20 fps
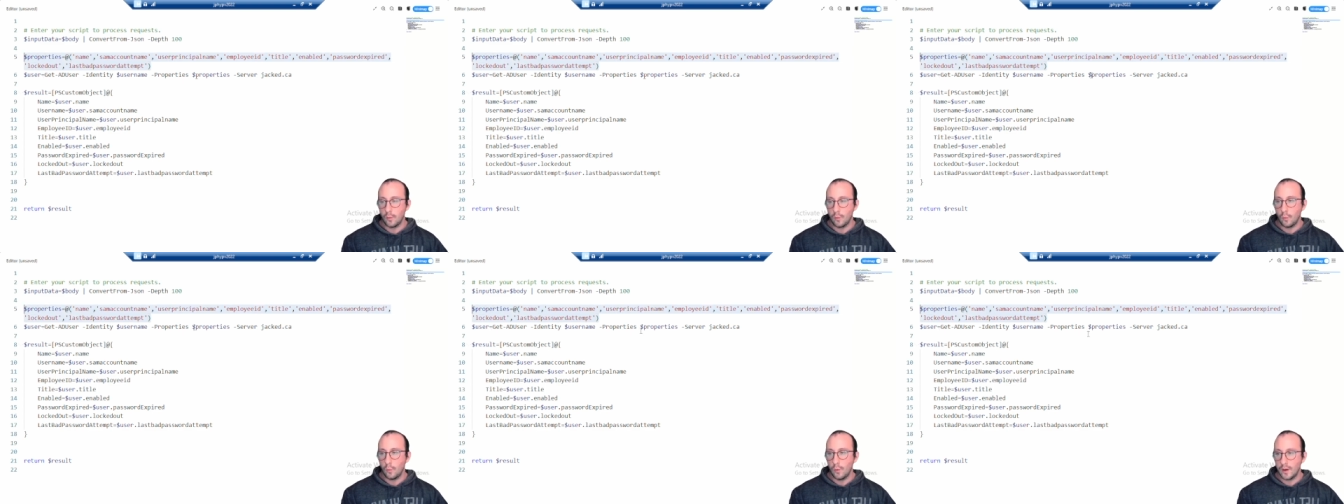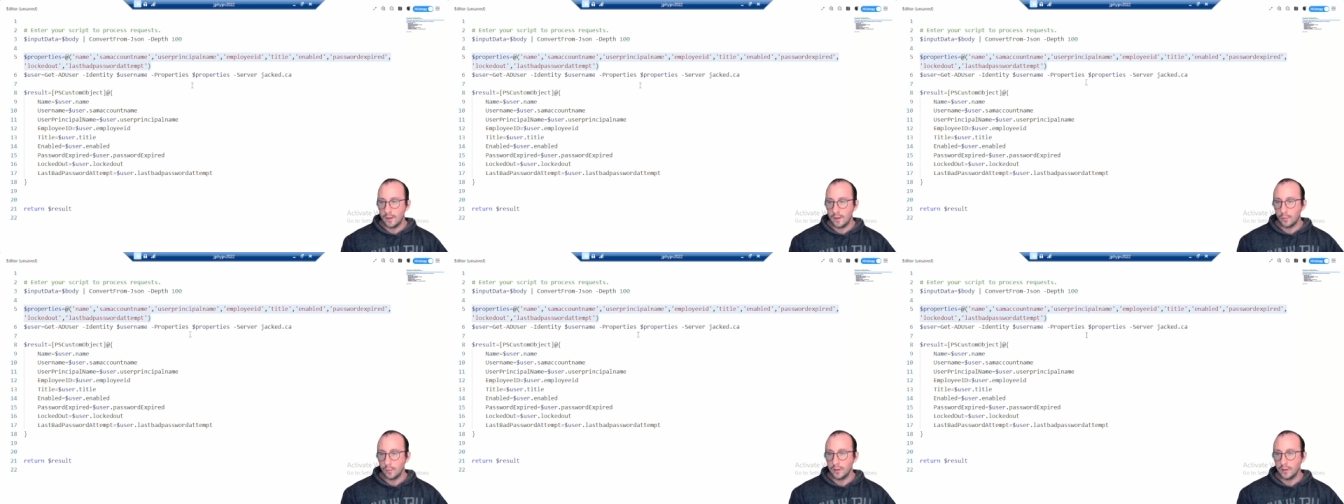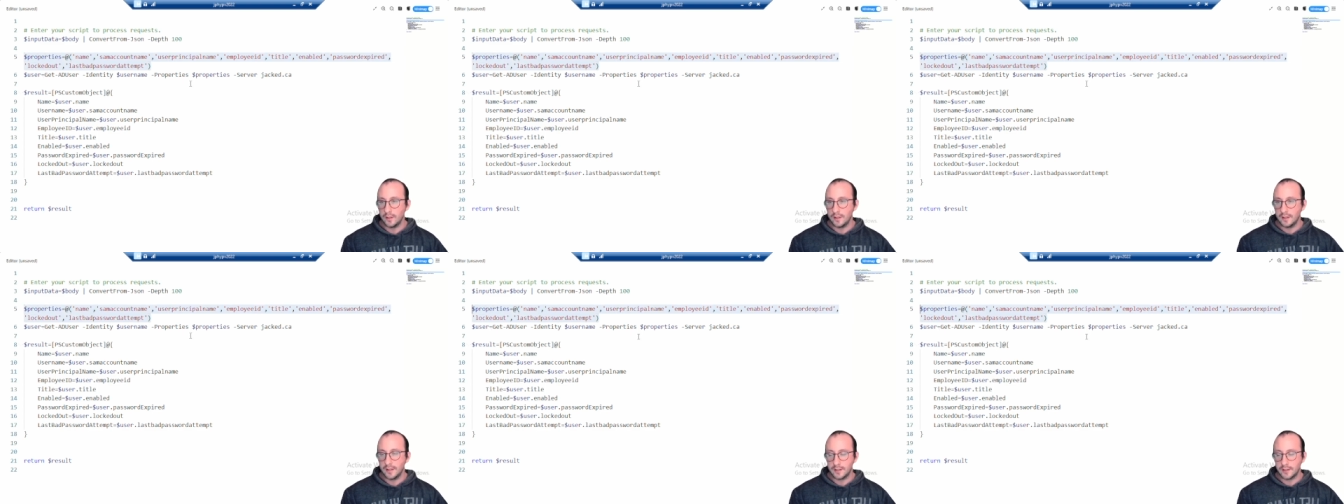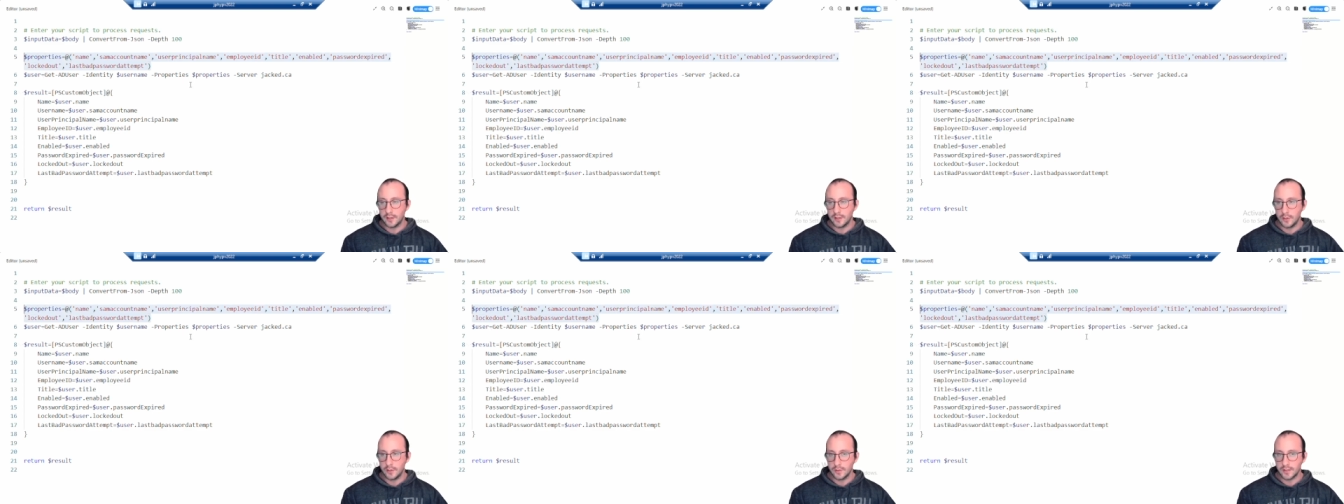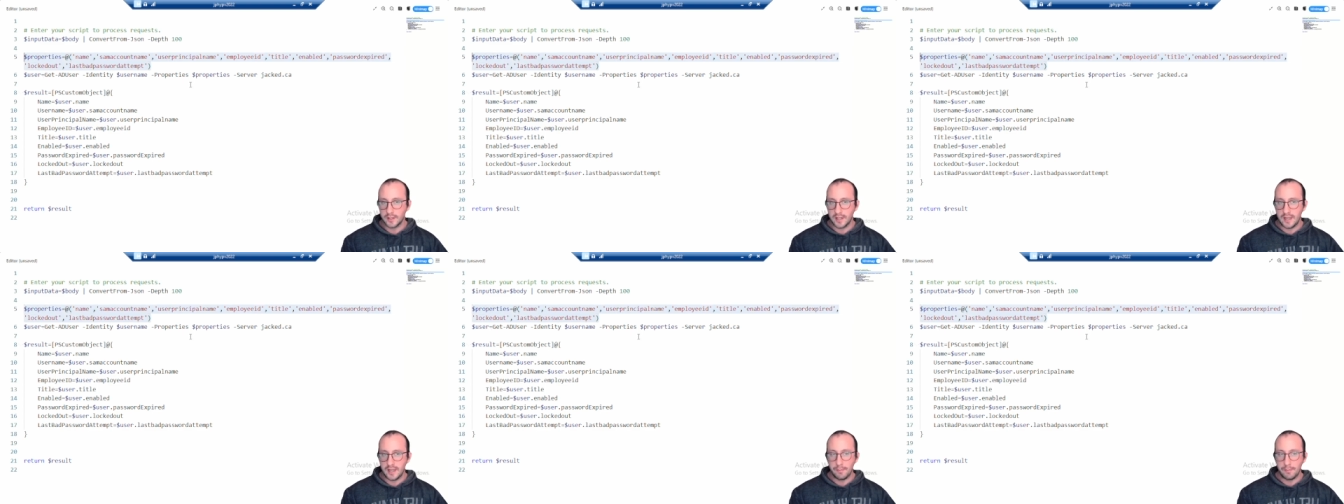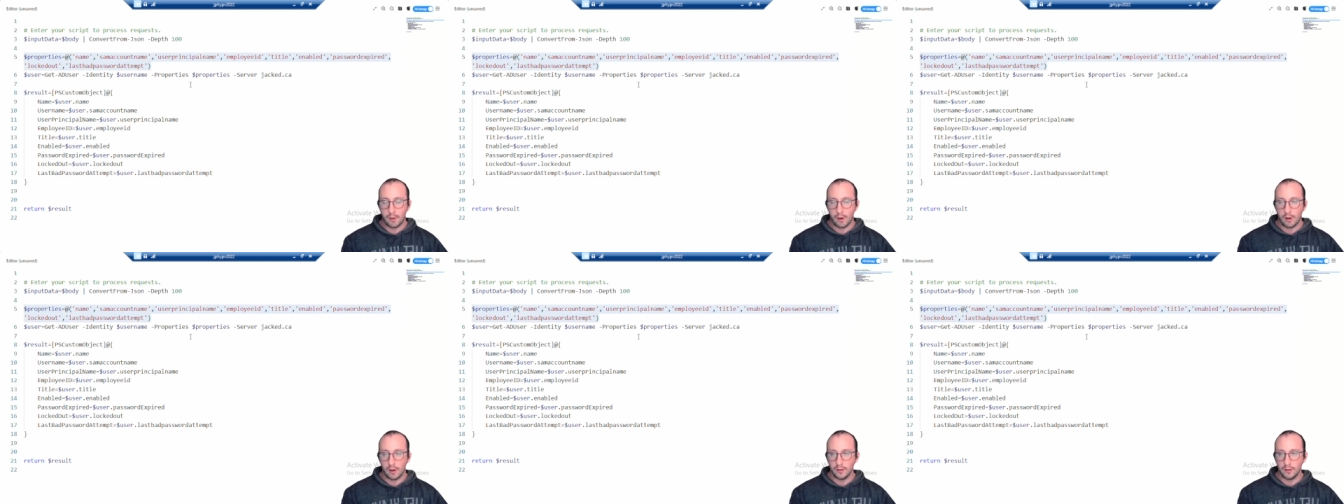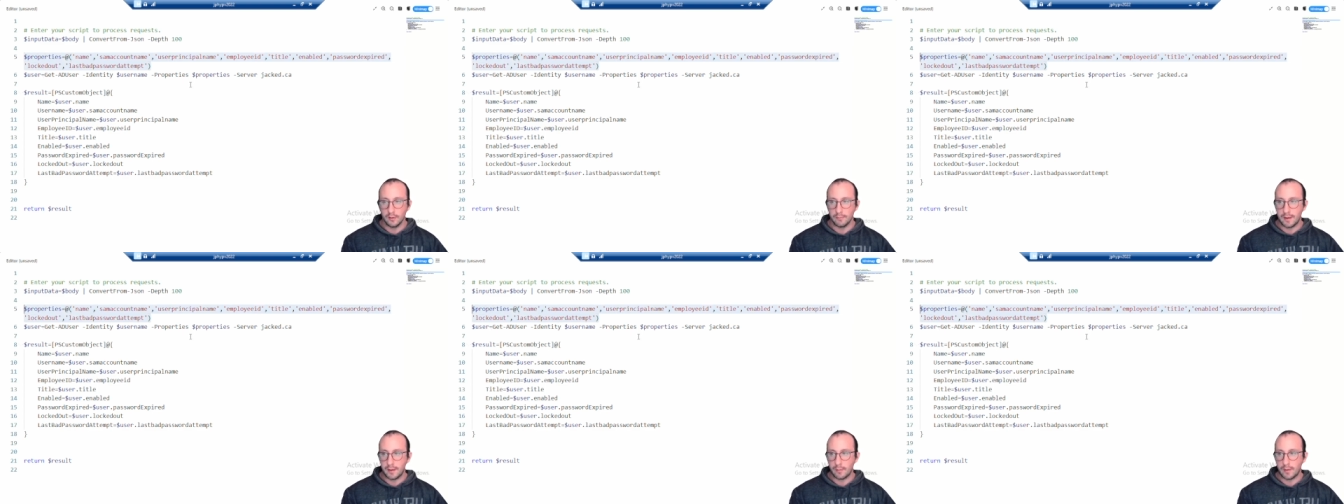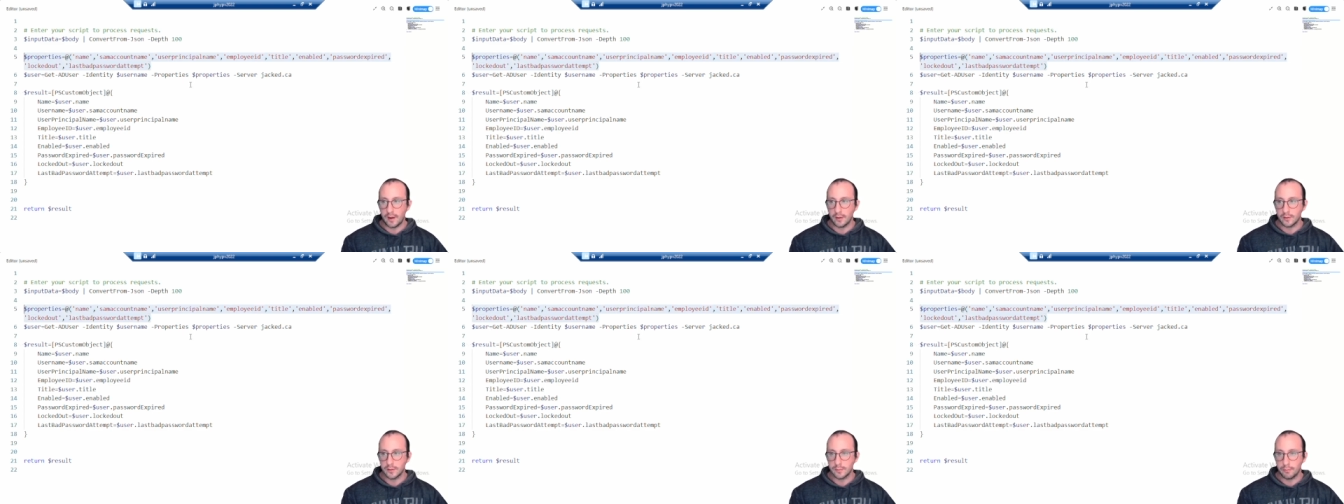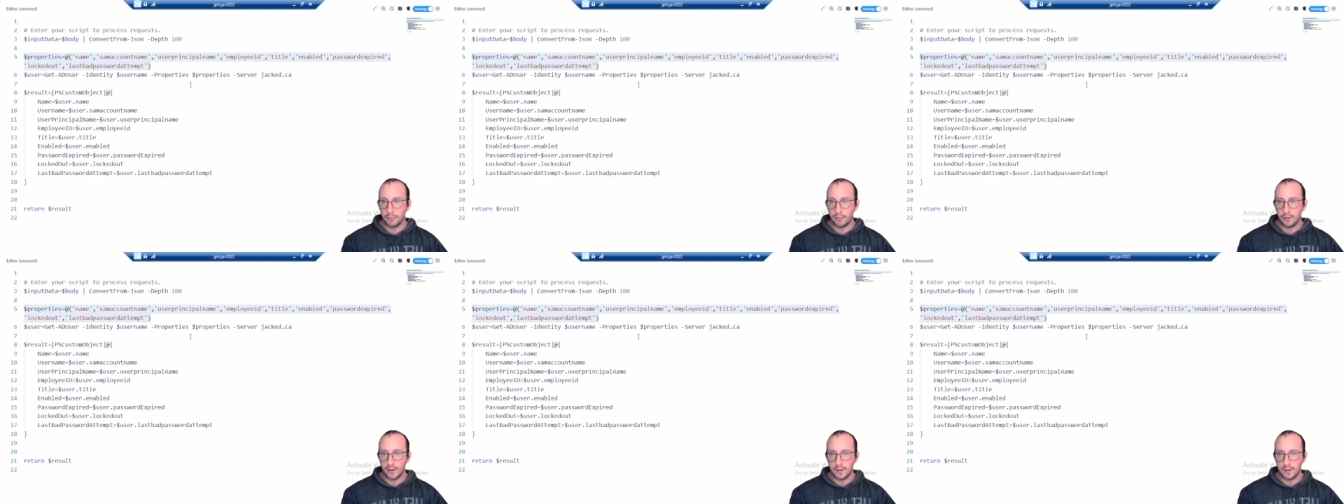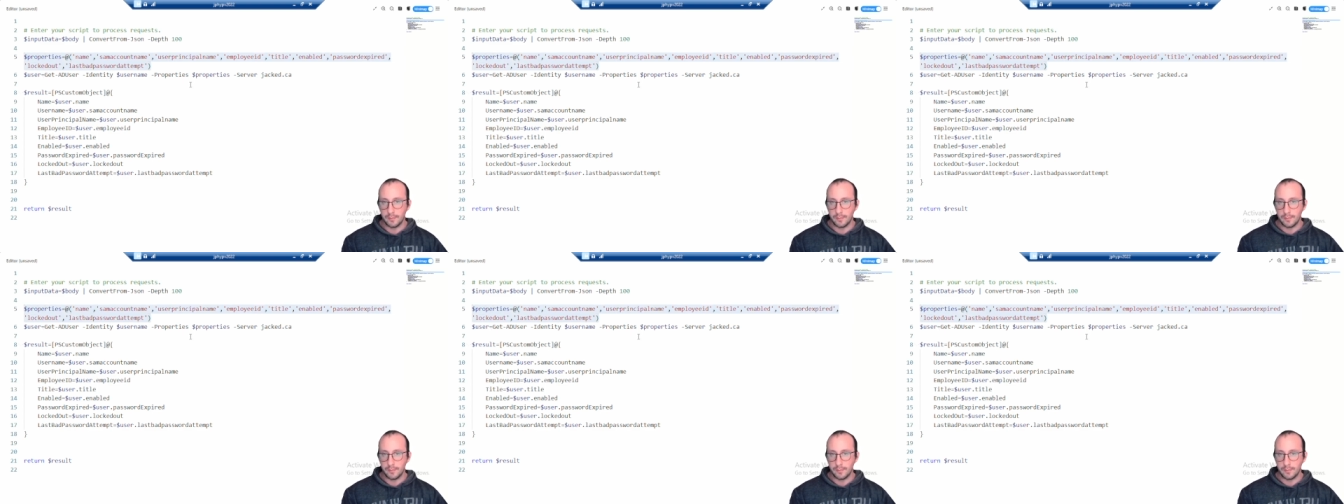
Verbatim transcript: what I really like to do is keep all of my routes pretty